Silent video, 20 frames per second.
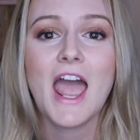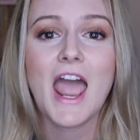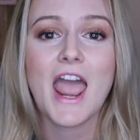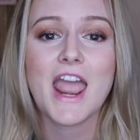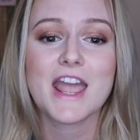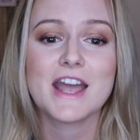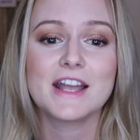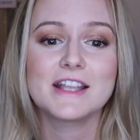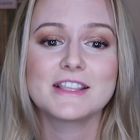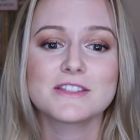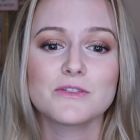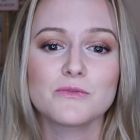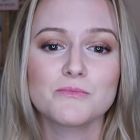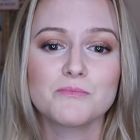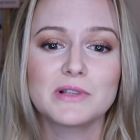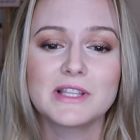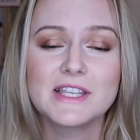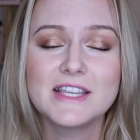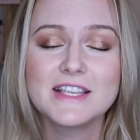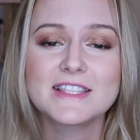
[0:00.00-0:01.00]
And
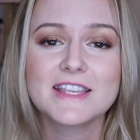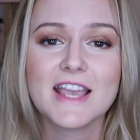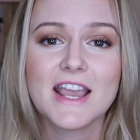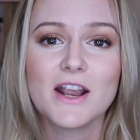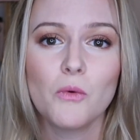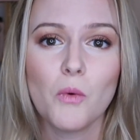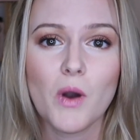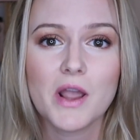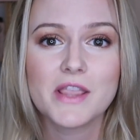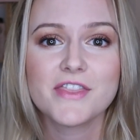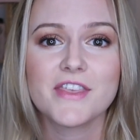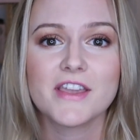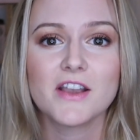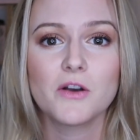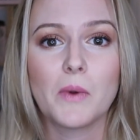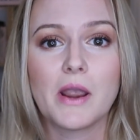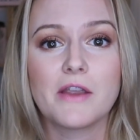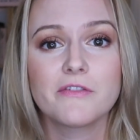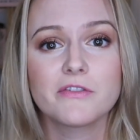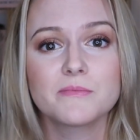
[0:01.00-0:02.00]
please take one thing
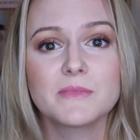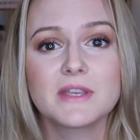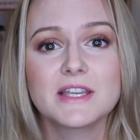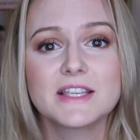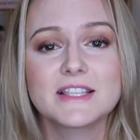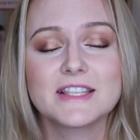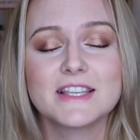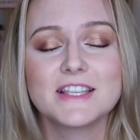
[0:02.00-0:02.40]
away from this